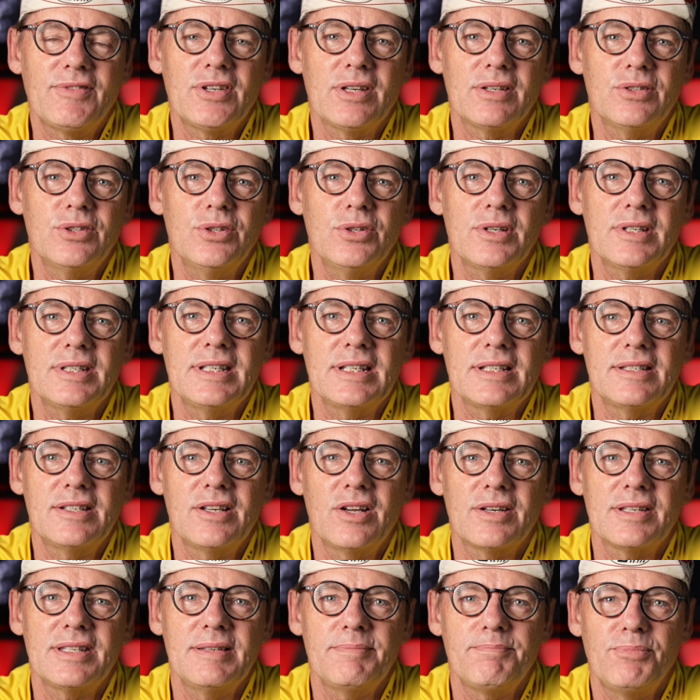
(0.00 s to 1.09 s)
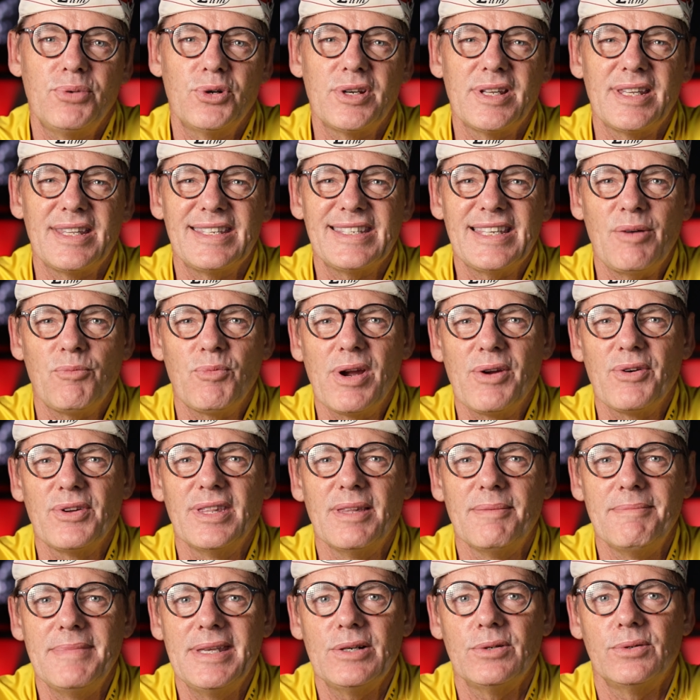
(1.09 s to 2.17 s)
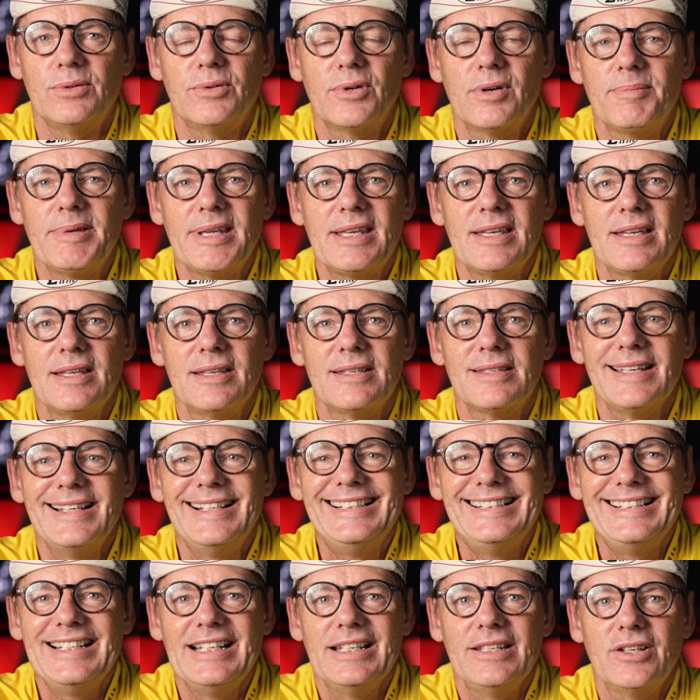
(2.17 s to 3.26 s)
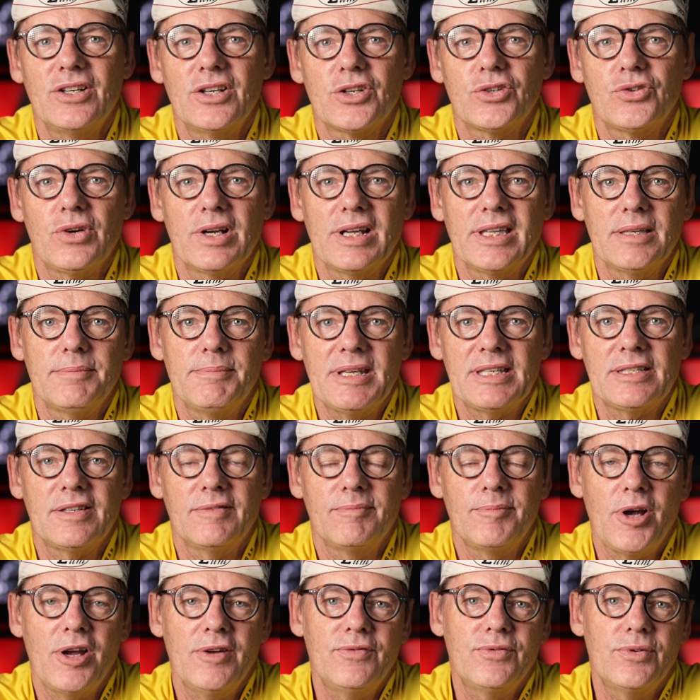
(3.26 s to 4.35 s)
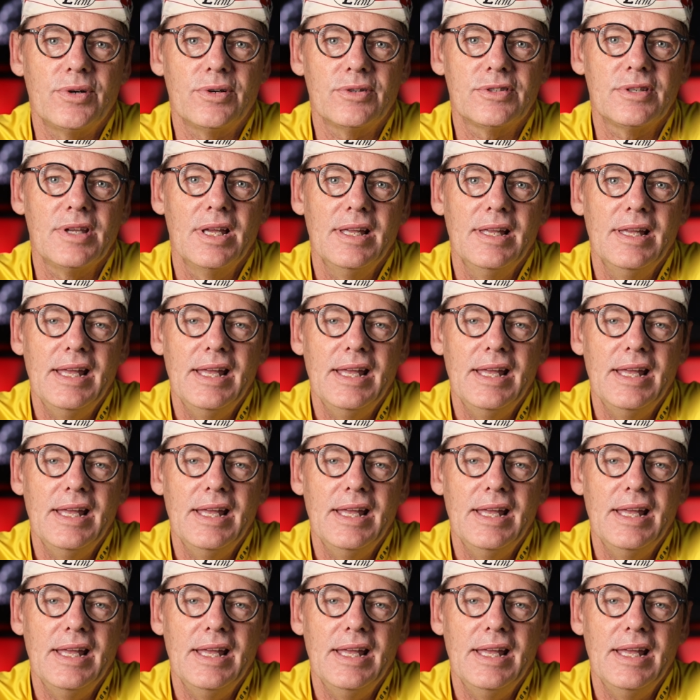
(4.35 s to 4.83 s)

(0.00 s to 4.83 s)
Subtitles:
So it sort of sits, you've got to put it somewhere in the middle because you've got to try and get the best of both worlds.